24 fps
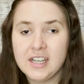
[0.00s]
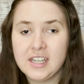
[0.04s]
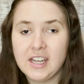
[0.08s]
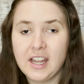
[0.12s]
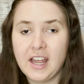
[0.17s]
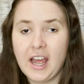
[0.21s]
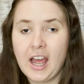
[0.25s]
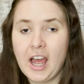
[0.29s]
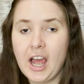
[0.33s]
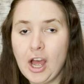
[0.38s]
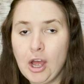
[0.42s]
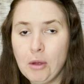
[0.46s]
to
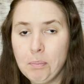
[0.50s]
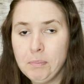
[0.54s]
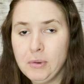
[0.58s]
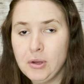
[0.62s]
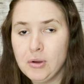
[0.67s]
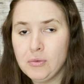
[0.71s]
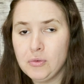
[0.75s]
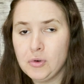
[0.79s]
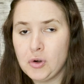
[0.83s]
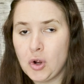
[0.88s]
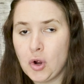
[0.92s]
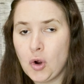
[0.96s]
help
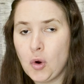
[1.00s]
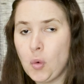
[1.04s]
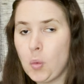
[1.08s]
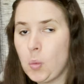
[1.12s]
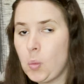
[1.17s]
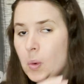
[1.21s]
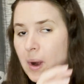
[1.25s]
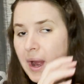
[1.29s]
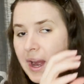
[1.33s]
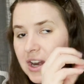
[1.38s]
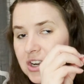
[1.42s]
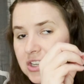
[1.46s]
you know
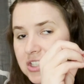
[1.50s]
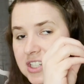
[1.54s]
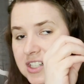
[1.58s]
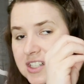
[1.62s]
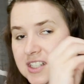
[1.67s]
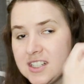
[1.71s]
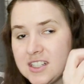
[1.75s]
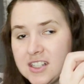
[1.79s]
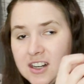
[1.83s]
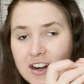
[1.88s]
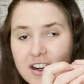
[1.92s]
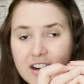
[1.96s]
where to
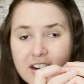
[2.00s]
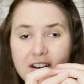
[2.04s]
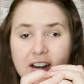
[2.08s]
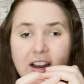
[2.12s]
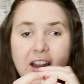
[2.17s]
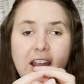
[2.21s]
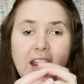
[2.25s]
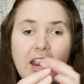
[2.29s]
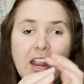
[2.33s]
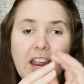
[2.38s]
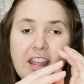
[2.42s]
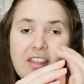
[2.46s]
start
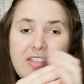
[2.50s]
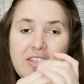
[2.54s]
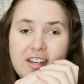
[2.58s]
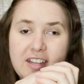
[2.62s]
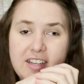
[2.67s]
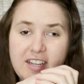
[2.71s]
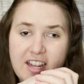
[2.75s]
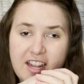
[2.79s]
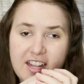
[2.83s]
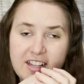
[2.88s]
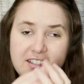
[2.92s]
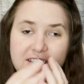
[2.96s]
in the
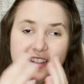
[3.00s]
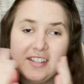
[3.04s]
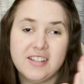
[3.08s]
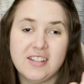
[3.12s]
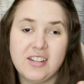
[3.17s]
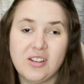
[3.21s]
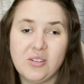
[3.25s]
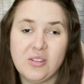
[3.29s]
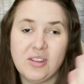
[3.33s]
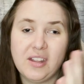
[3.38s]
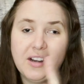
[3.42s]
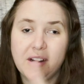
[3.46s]
text
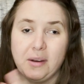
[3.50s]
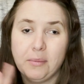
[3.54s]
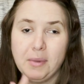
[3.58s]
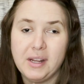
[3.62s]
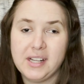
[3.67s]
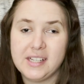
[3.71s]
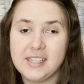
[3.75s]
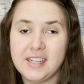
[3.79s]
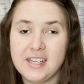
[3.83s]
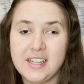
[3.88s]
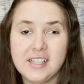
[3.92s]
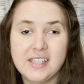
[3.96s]
so that it
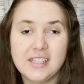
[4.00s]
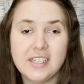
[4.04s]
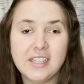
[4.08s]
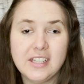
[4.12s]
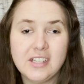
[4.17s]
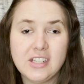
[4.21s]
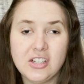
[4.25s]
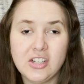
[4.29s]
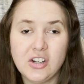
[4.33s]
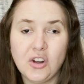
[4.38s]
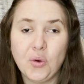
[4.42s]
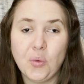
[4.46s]
makes it easy
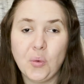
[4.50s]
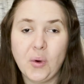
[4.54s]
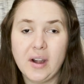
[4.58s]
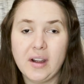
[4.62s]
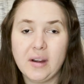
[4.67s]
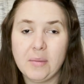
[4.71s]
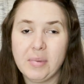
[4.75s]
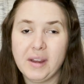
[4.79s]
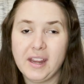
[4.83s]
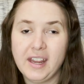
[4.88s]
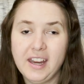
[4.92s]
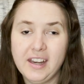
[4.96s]
to know where
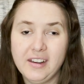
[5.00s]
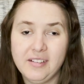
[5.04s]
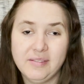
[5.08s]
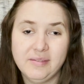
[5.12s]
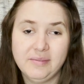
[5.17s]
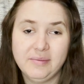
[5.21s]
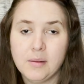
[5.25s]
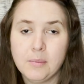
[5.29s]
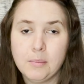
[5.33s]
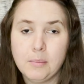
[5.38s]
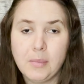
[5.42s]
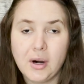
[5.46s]
to begin.
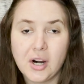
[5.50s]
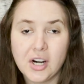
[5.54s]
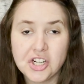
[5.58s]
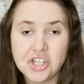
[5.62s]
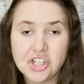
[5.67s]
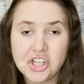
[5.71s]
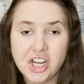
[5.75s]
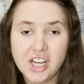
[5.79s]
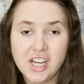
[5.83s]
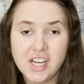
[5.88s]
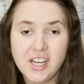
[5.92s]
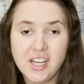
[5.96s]

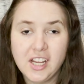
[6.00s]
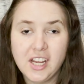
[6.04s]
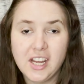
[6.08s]
Margin